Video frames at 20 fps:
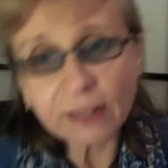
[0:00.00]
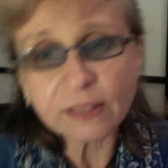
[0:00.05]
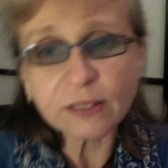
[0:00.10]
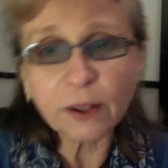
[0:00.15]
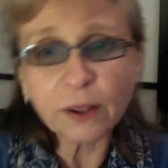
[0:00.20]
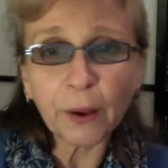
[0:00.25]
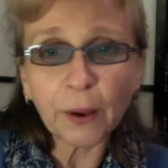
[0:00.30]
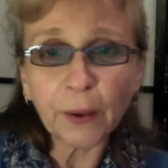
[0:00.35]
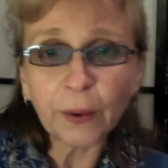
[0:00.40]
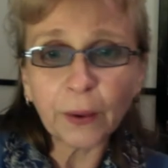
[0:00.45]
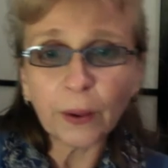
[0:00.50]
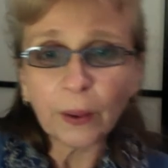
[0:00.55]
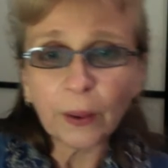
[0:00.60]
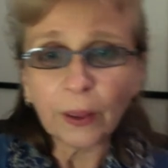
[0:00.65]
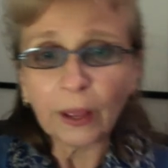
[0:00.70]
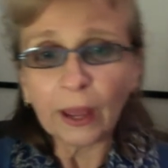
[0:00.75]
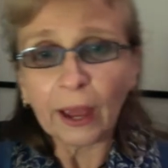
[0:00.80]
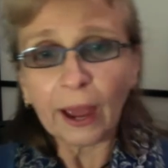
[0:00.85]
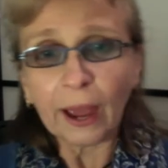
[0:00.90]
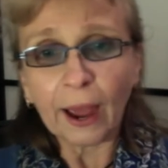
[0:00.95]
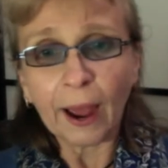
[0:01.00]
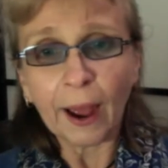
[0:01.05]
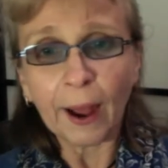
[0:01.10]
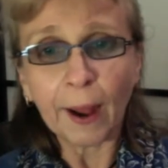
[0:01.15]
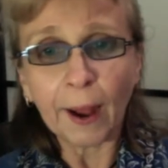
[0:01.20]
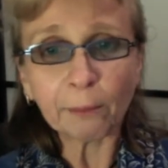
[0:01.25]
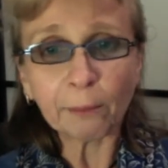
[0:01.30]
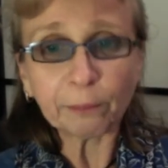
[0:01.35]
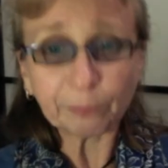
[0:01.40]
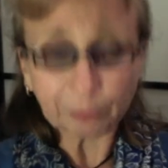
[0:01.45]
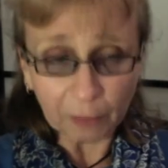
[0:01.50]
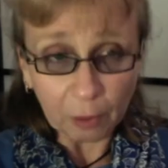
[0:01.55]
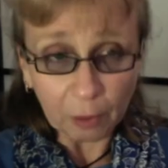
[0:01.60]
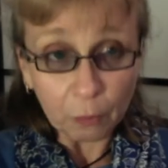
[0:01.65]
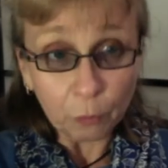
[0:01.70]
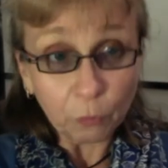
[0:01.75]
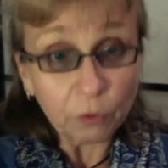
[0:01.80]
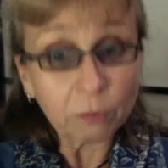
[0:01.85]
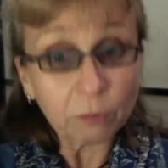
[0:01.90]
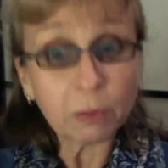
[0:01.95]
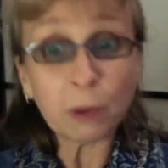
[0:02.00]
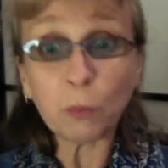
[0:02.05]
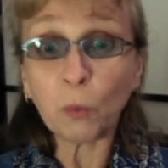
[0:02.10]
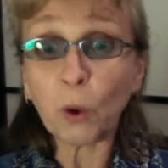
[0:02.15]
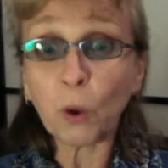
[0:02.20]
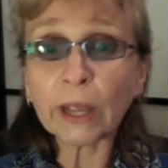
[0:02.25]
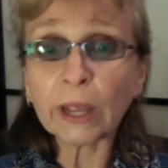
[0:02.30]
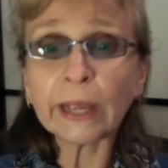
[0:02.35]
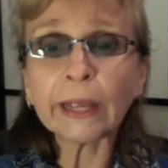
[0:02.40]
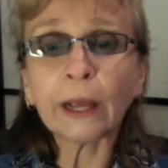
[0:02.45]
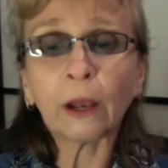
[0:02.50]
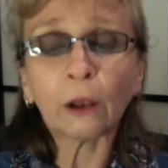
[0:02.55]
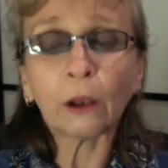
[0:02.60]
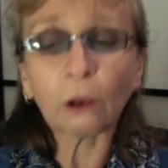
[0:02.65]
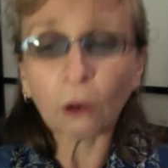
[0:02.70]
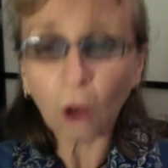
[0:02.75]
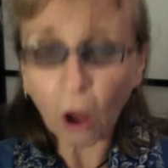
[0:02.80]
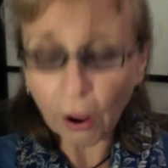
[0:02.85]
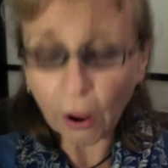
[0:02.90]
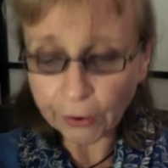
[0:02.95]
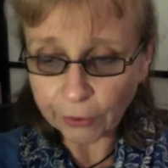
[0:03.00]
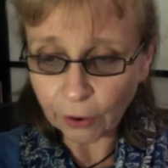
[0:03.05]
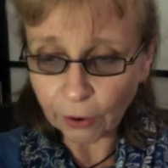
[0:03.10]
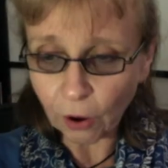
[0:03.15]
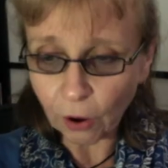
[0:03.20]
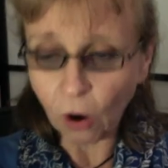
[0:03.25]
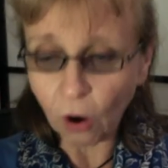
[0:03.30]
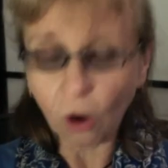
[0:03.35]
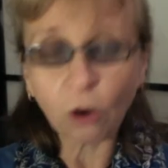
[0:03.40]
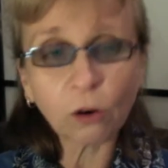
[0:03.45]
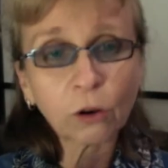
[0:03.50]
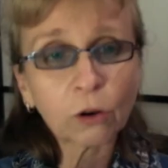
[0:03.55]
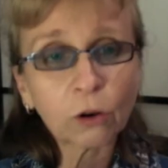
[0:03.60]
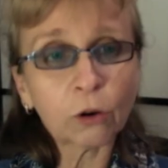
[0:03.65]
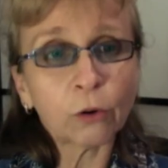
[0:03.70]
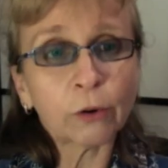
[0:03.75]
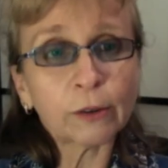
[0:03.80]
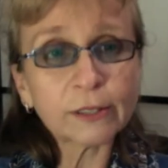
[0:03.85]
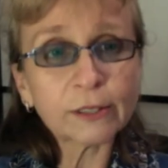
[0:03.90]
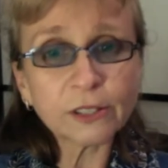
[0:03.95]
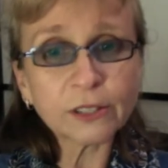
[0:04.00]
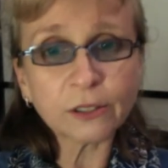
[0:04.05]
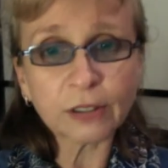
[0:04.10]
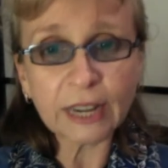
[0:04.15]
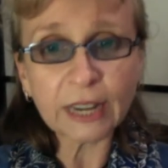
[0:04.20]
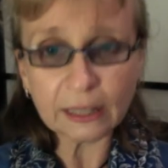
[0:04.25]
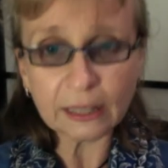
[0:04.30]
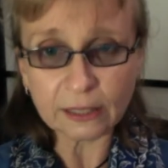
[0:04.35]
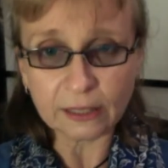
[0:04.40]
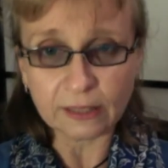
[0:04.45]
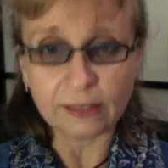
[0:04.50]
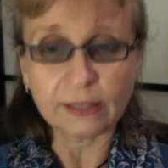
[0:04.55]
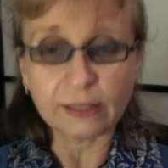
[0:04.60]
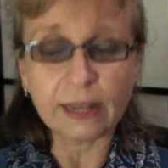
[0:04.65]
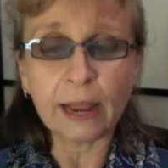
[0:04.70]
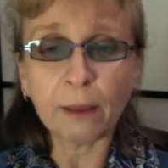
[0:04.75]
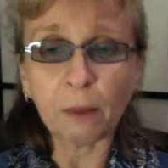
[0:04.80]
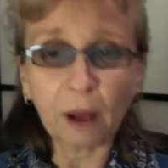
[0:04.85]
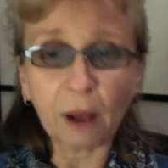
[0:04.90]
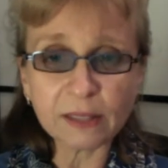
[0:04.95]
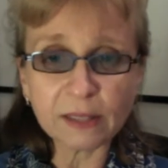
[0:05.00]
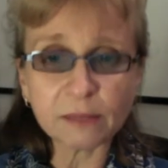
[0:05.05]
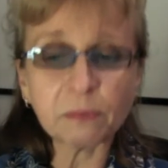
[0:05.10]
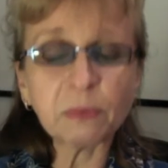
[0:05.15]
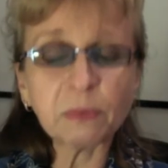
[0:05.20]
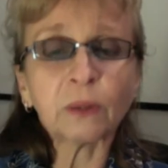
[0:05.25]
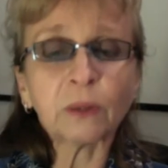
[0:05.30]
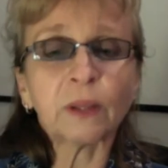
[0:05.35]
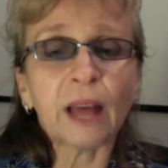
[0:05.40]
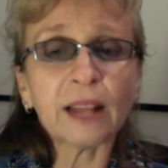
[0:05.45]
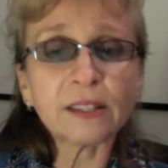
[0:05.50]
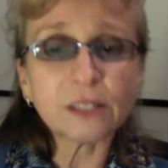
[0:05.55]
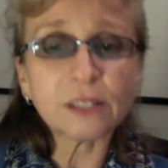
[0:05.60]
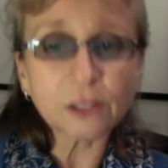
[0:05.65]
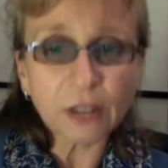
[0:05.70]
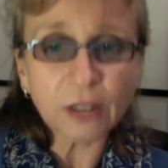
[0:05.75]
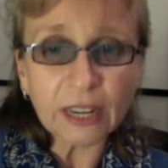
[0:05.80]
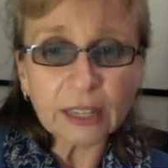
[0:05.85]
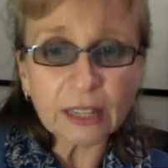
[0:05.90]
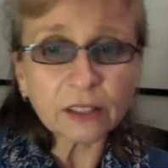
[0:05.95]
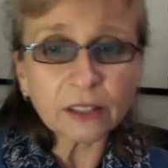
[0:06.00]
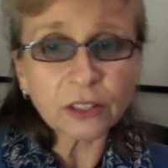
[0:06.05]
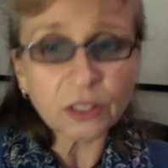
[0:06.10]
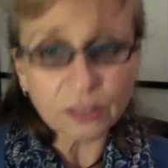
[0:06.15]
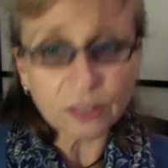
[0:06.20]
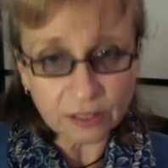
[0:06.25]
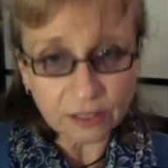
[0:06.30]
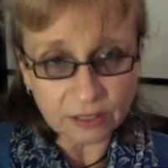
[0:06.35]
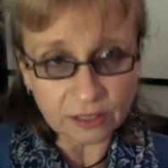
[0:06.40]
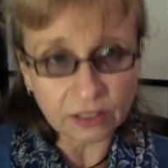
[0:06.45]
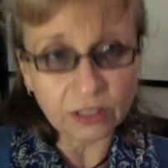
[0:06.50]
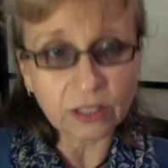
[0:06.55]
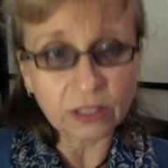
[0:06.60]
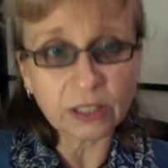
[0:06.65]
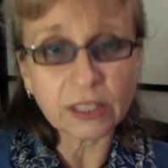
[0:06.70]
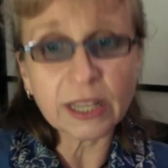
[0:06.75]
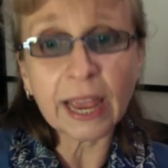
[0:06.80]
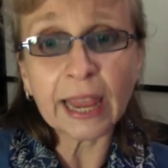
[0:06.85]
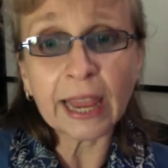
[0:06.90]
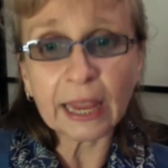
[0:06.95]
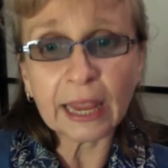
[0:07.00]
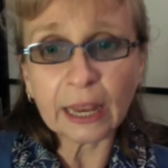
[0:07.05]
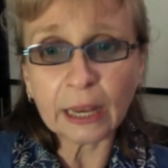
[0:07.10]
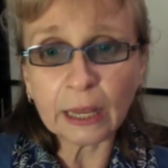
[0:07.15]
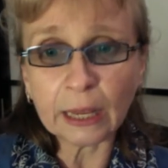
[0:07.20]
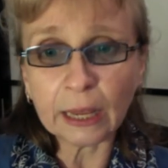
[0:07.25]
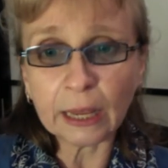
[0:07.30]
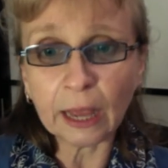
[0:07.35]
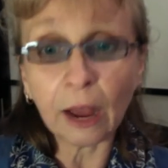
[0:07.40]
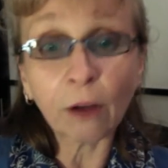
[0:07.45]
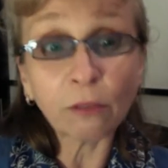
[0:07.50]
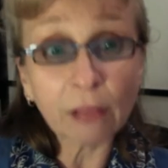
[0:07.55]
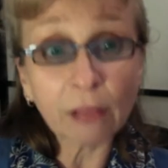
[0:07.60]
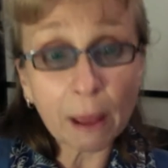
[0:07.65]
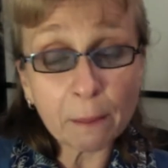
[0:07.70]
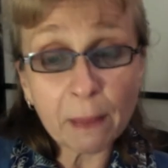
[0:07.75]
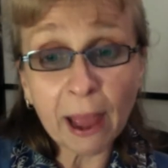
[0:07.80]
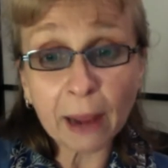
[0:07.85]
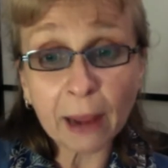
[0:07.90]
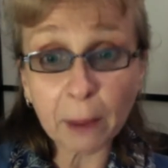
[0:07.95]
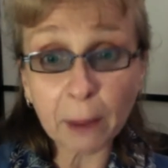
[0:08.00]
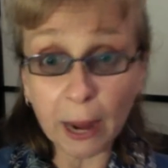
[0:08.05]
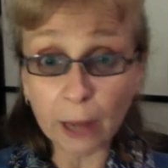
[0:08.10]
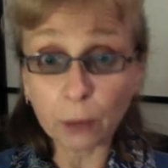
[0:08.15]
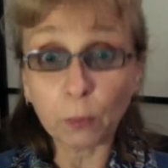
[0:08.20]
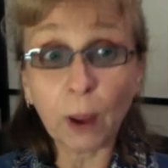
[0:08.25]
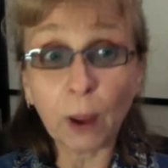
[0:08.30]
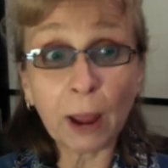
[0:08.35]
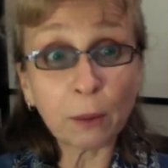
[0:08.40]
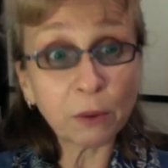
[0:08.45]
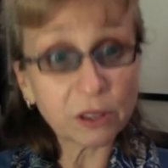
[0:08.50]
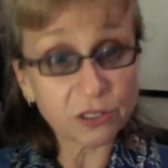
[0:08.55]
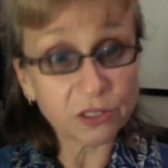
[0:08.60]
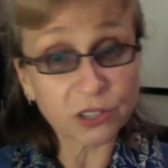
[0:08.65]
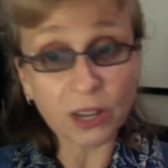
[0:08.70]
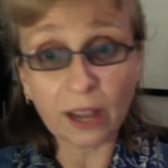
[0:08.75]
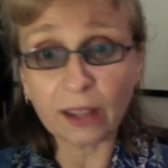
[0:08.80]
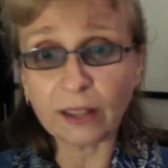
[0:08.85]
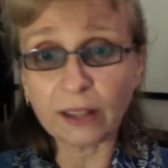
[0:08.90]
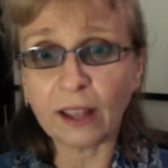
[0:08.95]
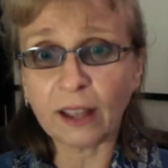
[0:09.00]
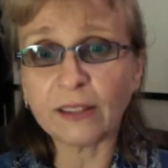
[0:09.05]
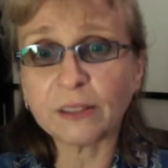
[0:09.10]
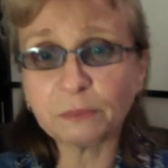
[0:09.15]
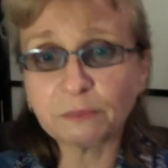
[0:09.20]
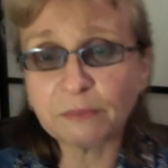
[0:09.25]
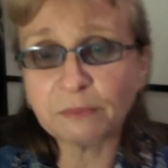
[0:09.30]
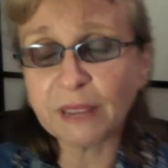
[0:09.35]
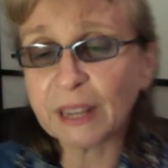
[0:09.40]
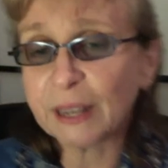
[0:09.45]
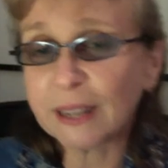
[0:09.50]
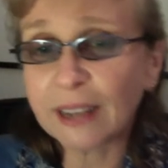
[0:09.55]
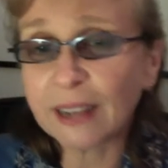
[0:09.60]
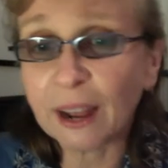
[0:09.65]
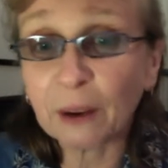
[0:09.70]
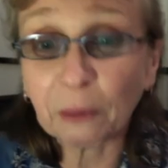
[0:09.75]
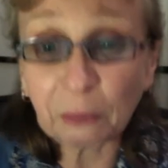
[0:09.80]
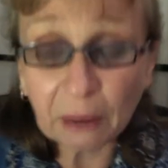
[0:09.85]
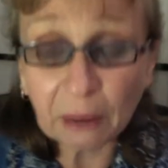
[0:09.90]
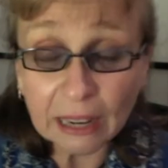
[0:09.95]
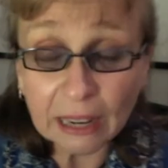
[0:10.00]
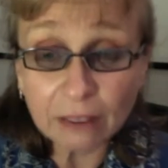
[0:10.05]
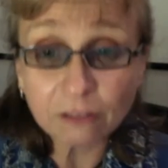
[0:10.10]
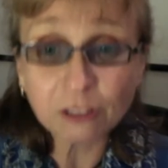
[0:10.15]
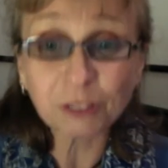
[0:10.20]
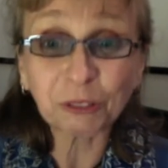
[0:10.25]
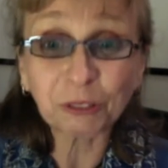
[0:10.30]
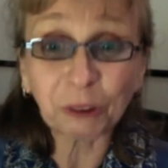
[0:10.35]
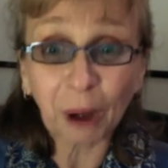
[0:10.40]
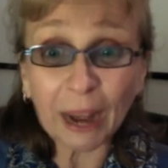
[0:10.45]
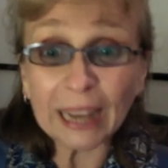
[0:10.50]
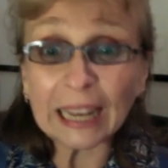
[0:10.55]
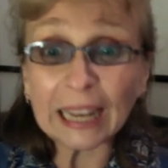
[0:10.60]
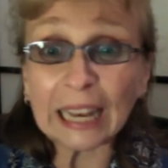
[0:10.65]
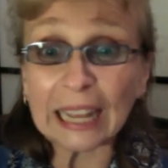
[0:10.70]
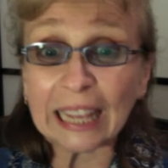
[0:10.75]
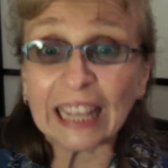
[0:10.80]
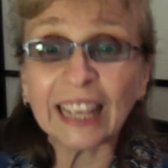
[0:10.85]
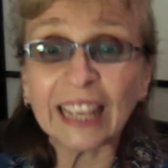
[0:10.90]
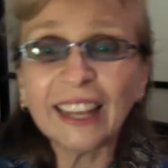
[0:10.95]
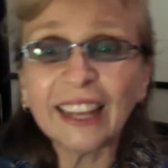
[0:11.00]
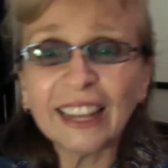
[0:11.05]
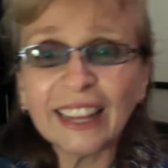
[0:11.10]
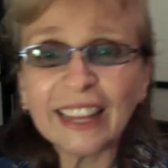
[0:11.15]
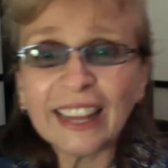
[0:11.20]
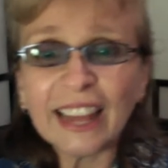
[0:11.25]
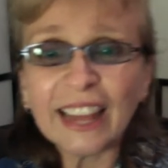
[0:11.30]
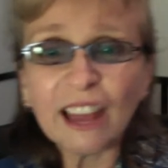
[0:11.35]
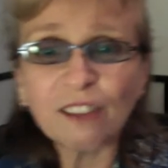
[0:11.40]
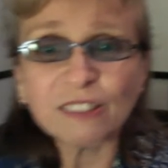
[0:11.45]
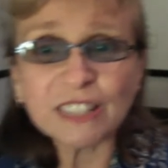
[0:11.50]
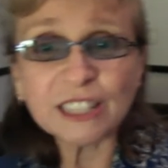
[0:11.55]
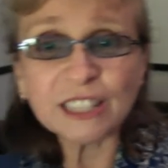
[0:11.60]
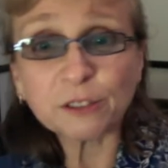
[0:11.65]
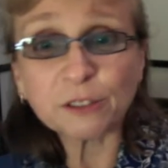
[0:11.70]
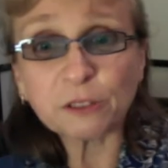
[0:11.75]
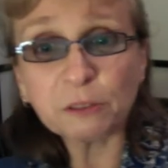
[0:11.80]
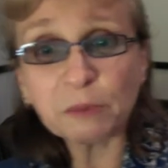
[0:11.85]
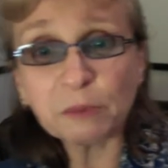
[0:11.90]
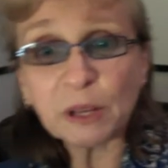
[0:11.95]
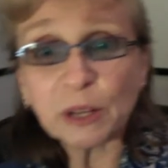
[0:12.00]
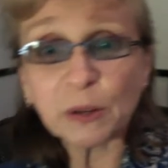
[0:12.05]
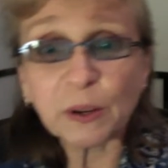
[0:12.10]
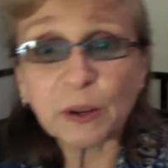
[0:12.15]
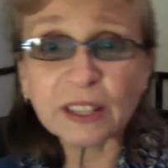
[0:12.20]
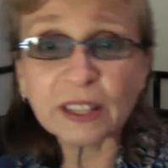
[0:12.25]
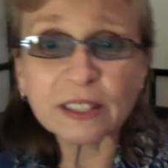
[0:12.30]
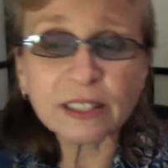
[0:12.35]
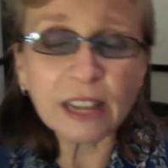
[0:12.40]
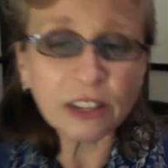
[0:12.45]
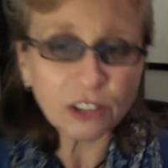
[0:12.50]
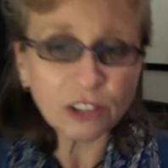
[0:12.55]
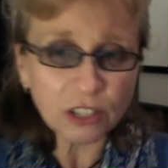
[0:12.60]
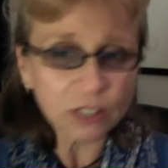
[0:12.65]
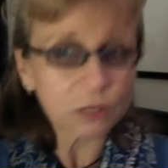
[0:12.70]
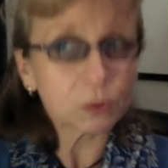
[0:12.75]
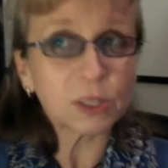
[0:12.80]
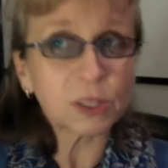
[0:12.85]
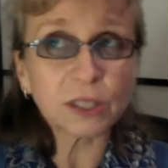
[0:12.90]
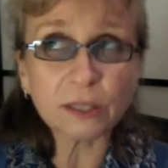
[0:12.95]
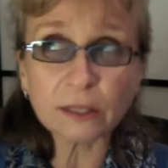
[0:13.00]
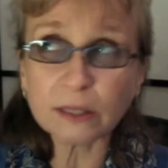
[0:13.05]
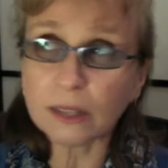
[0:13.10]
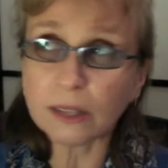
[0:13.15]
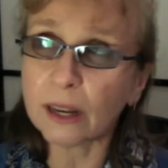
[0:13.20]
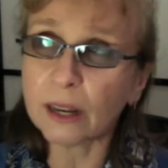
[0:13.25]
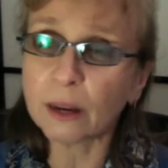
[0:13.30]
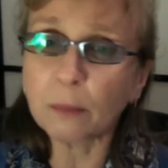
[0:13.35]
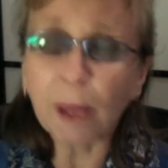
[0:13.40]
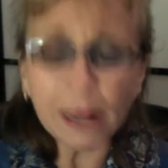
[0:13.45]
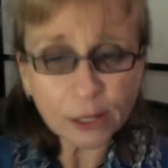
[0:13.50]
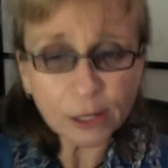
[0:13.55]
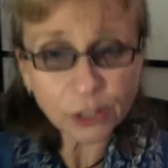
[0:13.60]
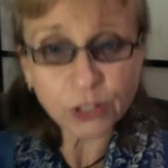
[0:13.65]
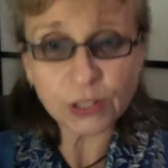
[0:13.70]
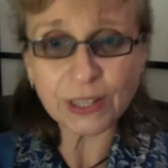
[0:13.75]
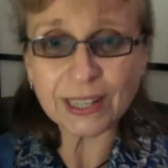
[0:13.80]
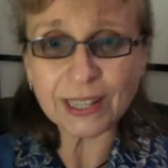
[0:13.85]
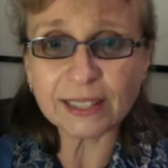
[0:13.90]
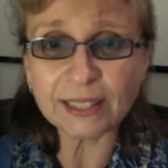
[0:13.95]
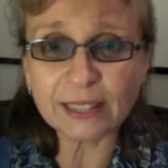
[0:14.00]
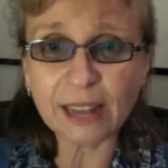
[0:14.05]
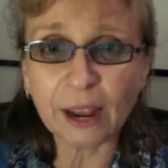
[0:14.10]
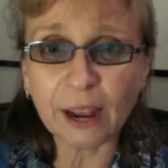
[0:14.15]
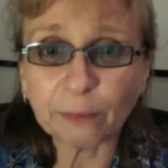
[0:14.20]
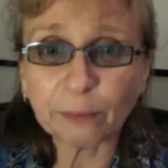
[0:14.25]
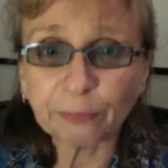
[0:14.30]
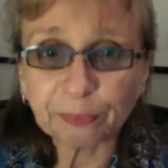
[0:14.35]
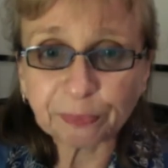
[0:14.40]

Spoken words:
So we've been working a lot on core strength to stabilize and build that strength, just to take any of that back pain away, which it has been relieved greatly ever since we've been doing the sessions, which is about 2 years now.